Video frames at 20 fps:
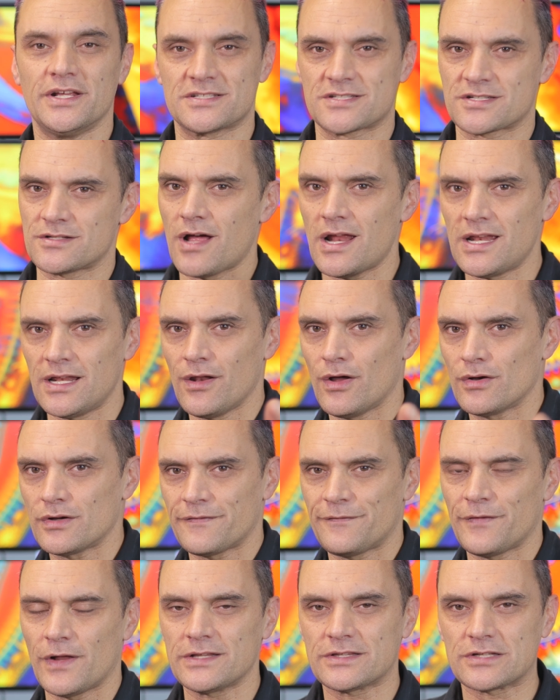You get slightly
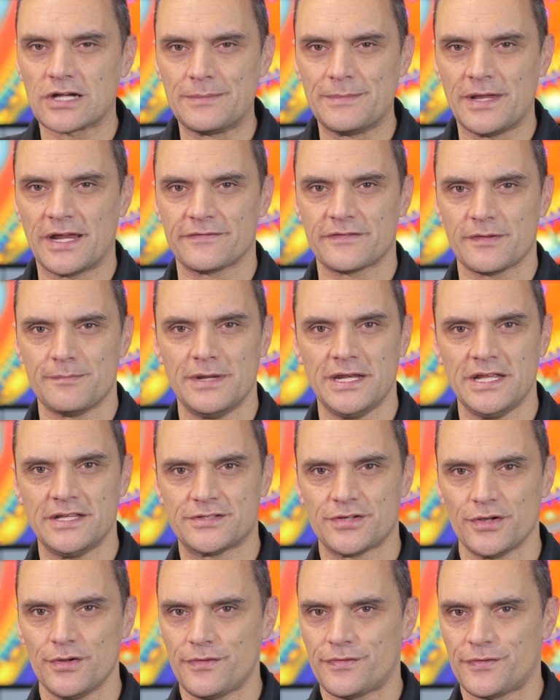longer flight time out of the Mini
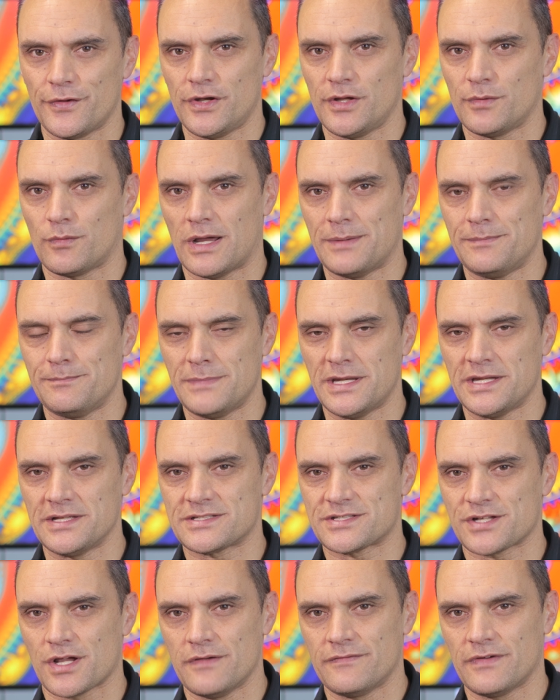2, 31
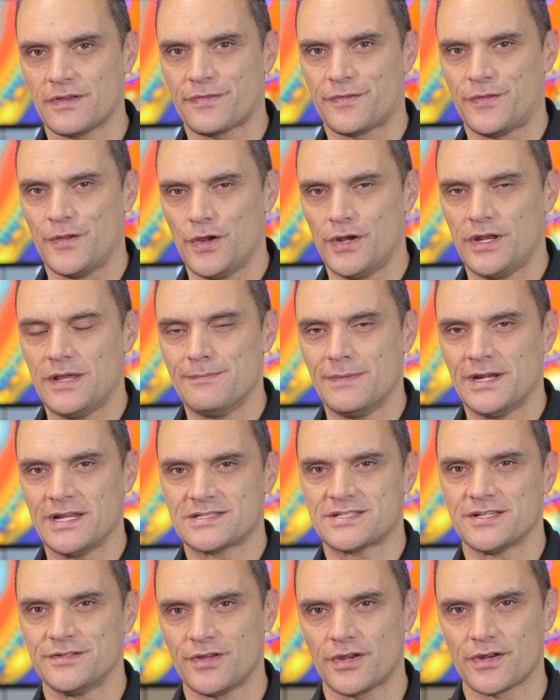minutes over 30
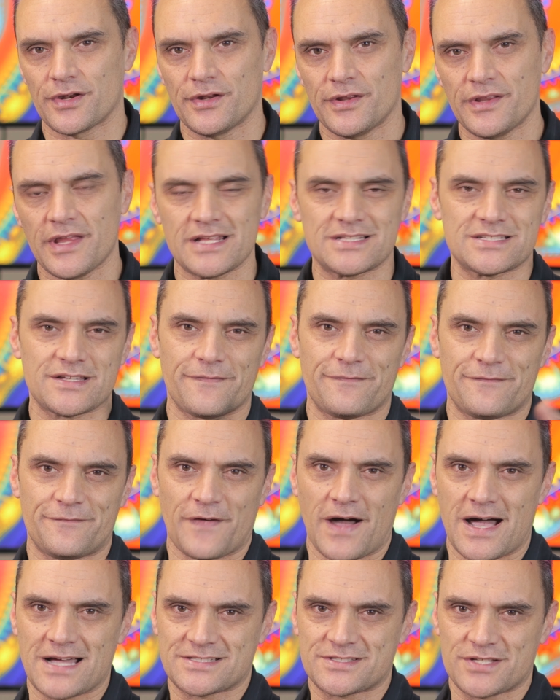minutes. And not only that, it's a
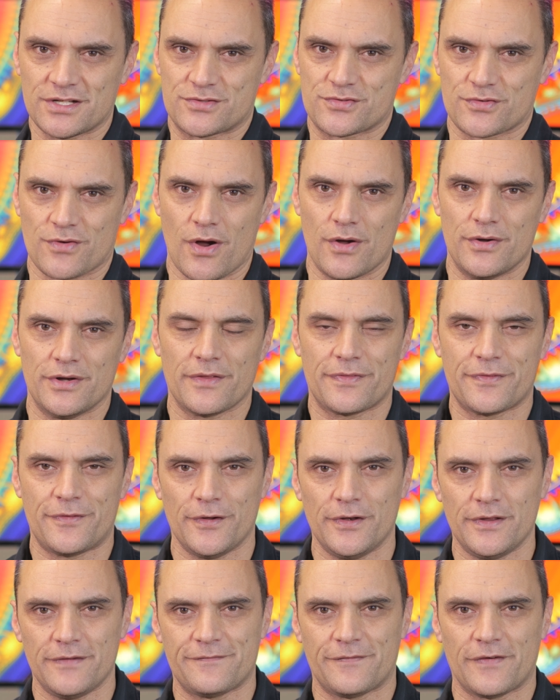faster drone at
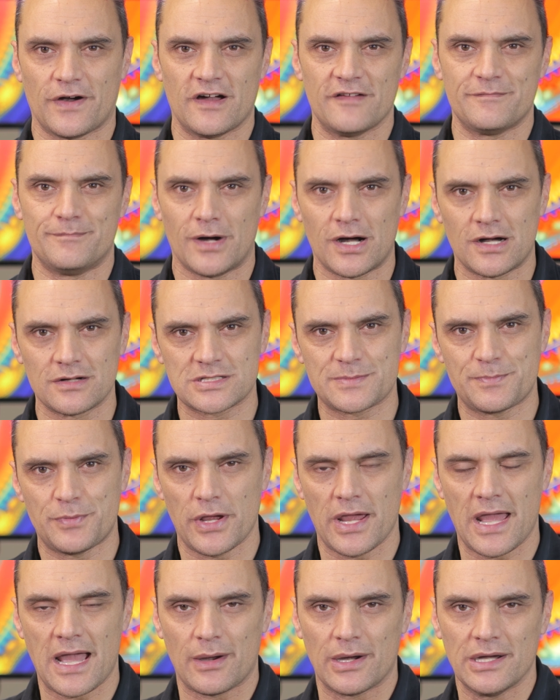35 miles
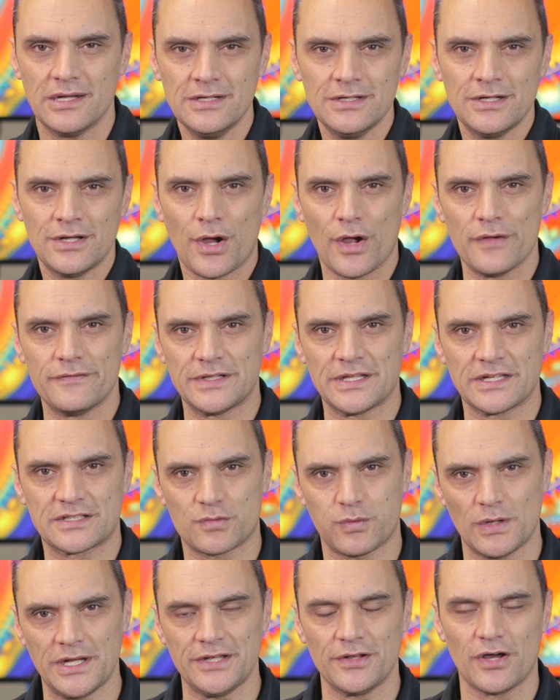per hour over the
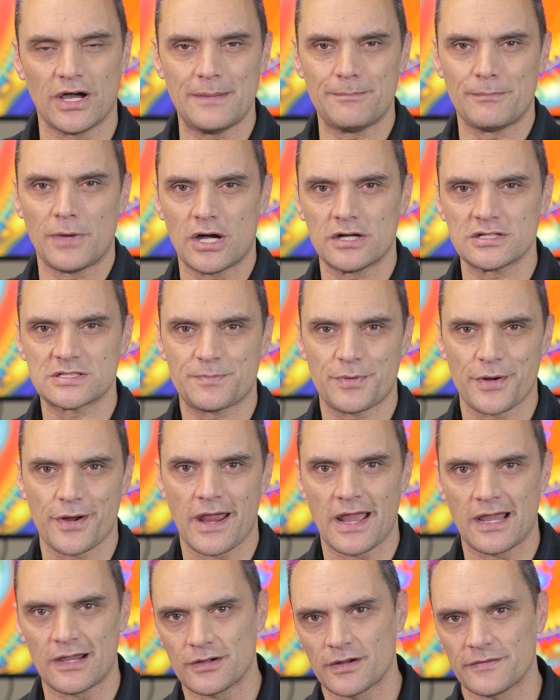29 miles per
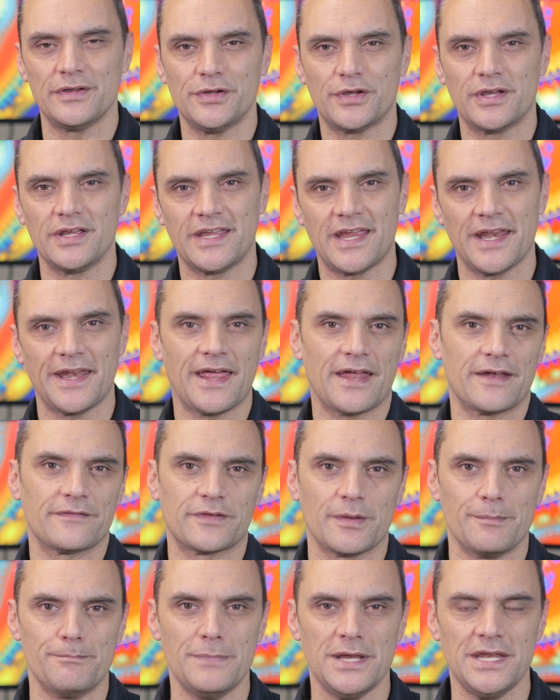hour you can get out
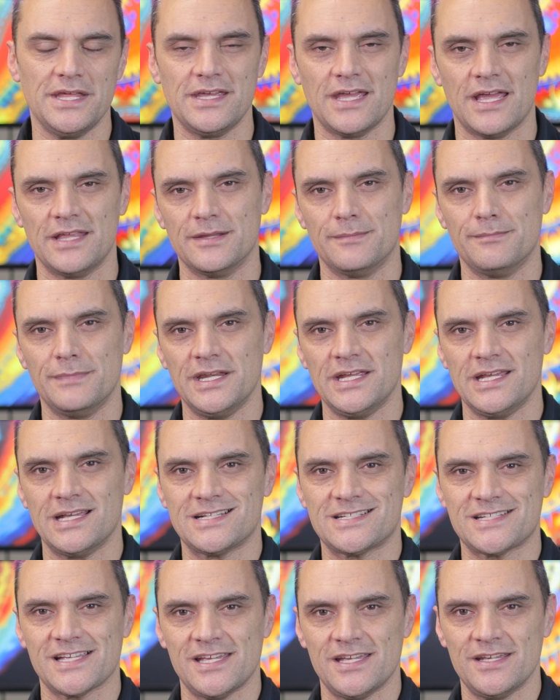of the Mini and the Mini
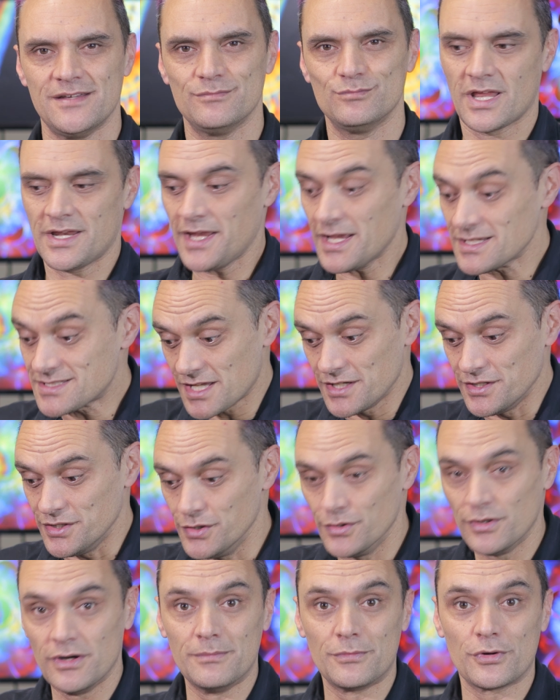SE. It has a
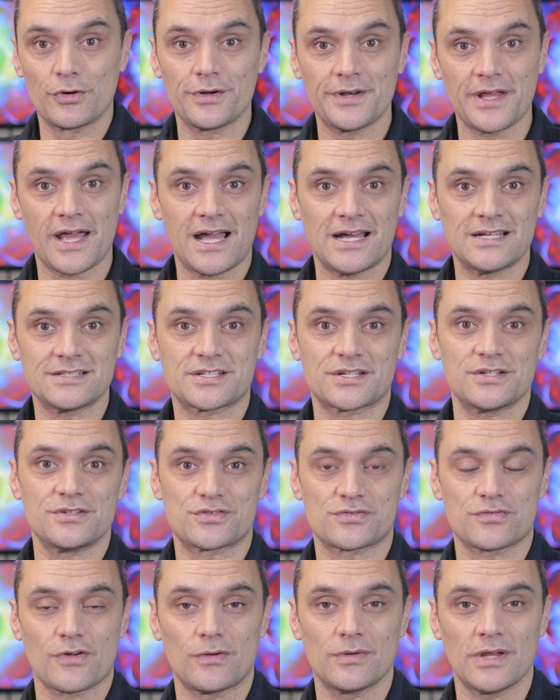newer, more enhanced
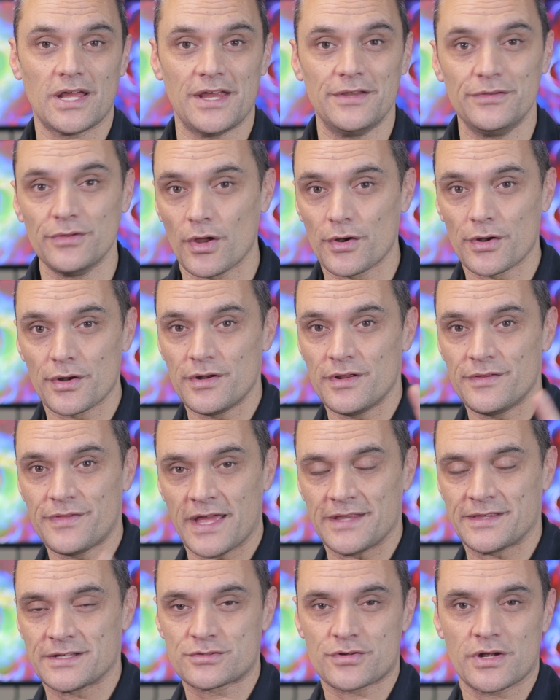controller. And not only
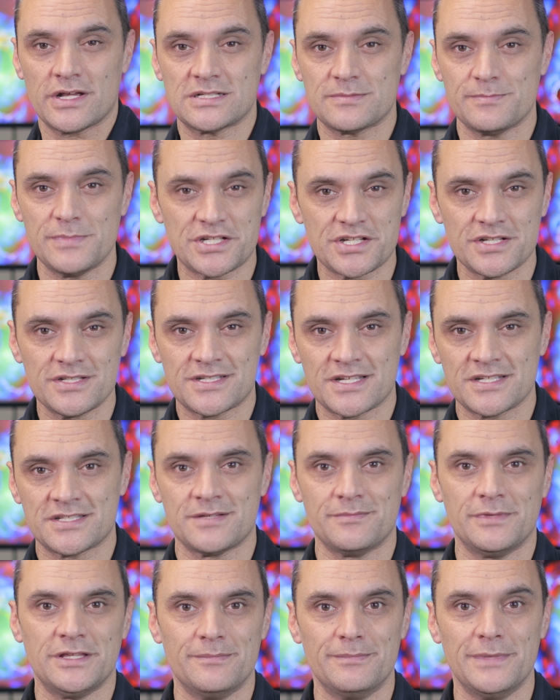that, the transmission
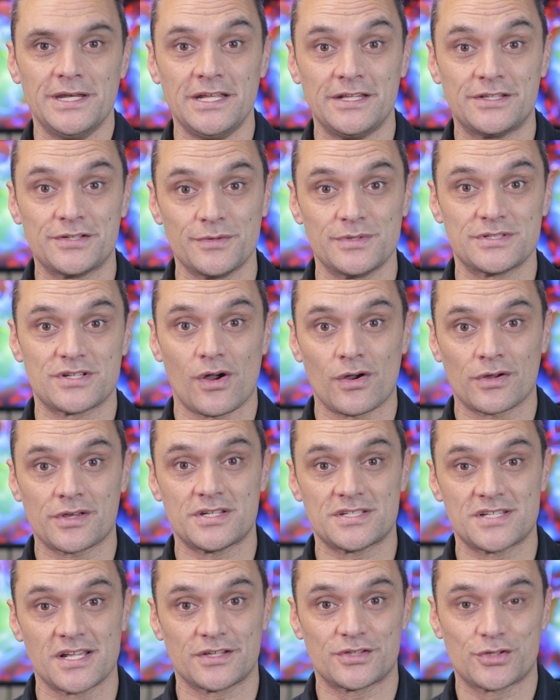system in the Mini 2 is
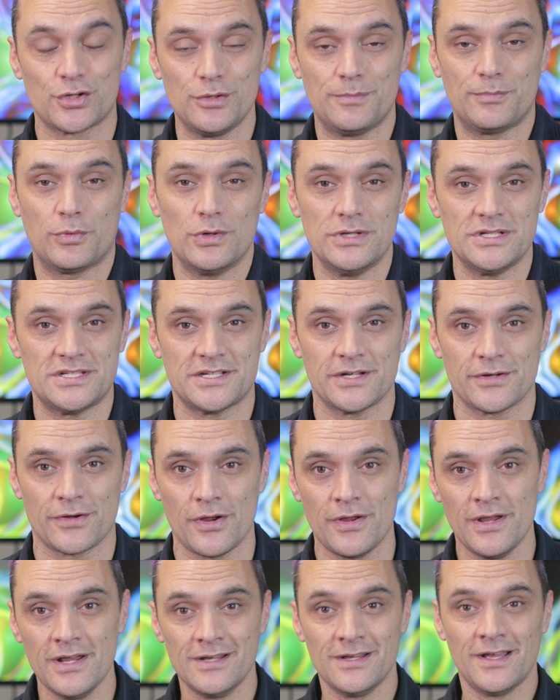OcuSync
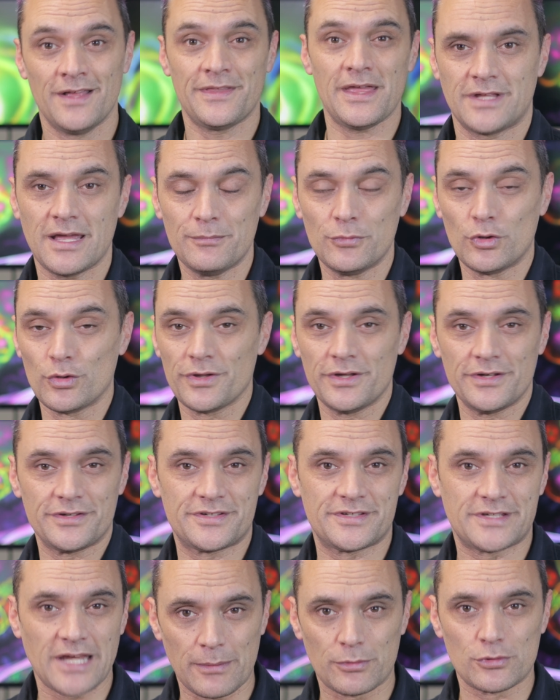2.0. That more than
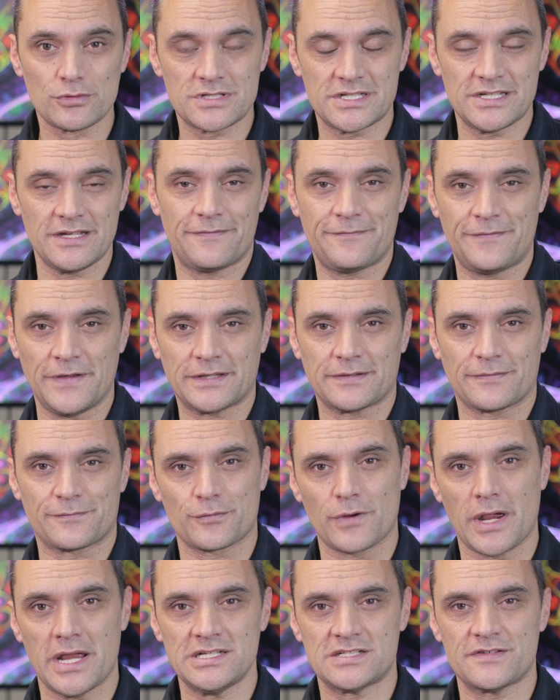doubles the
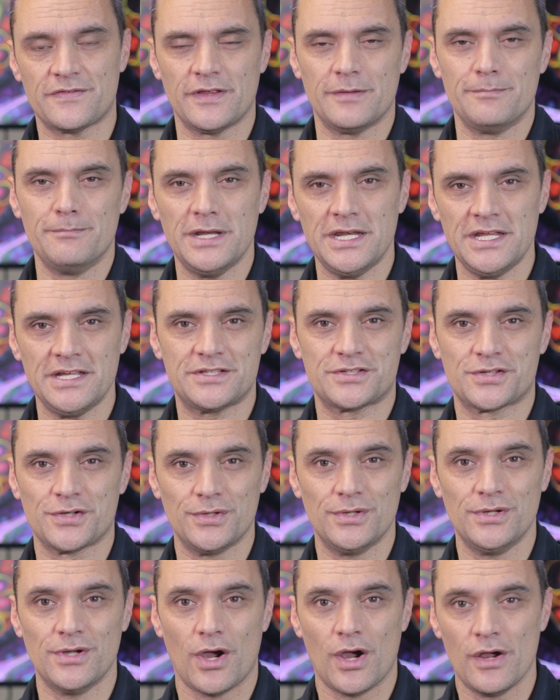effective range for the Mini 2
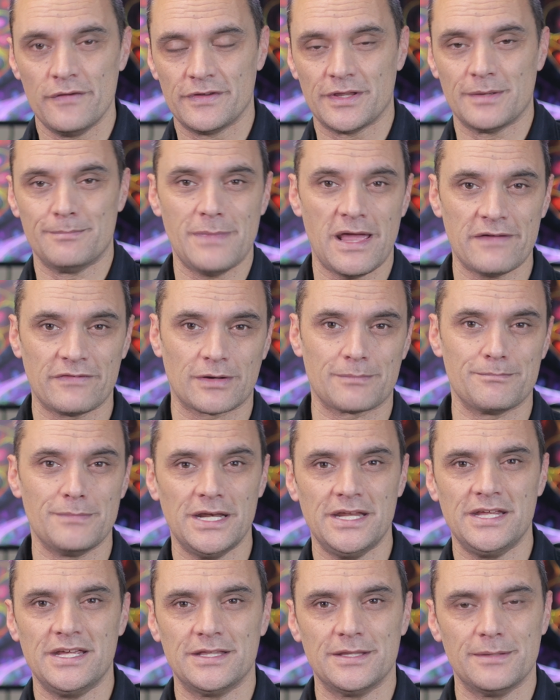over the Mavic
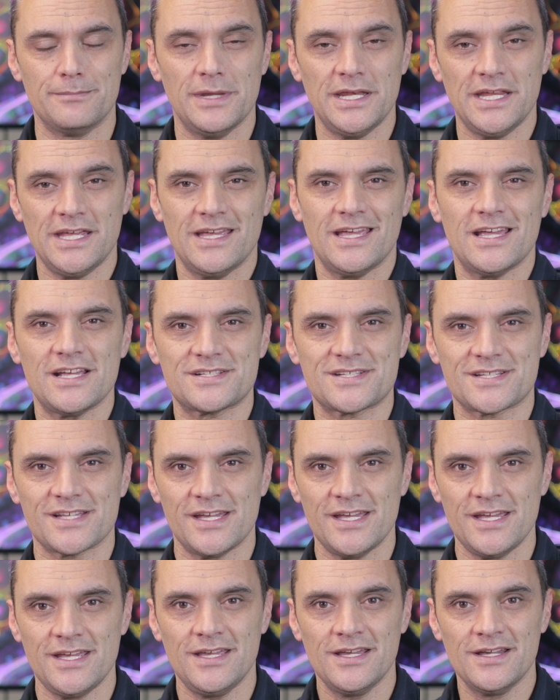Mini and the Mini
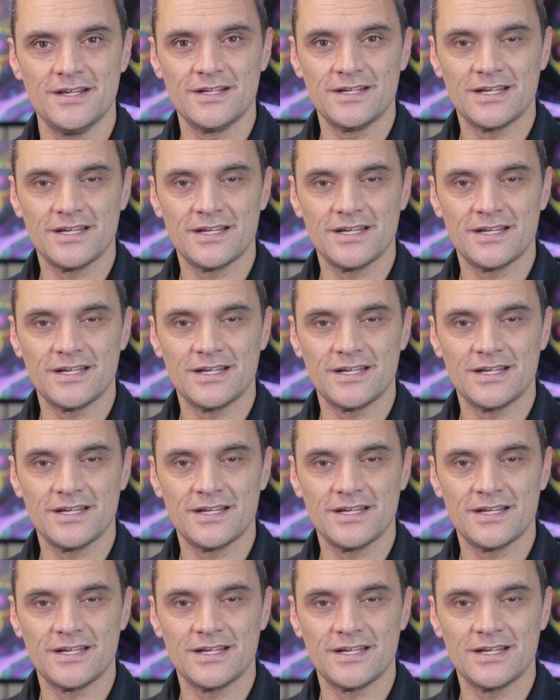SE.